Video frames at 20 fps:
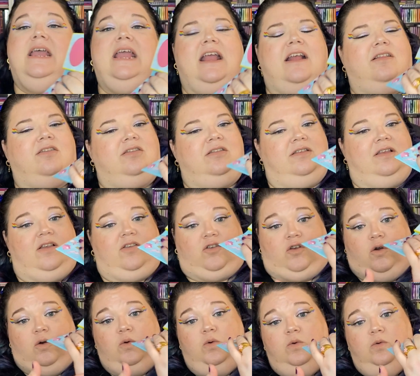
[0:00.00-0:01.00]
It, it's
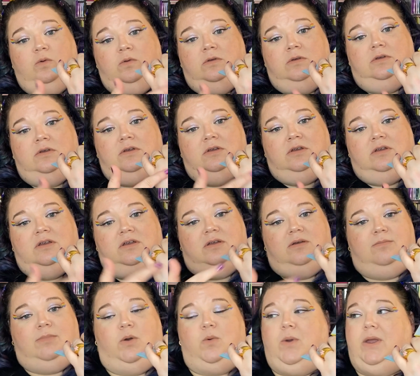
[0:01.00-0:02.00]
cool,
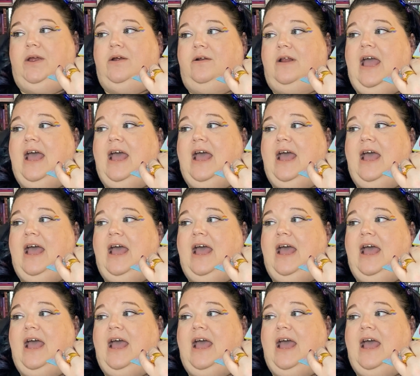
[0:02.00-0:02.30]
but weird.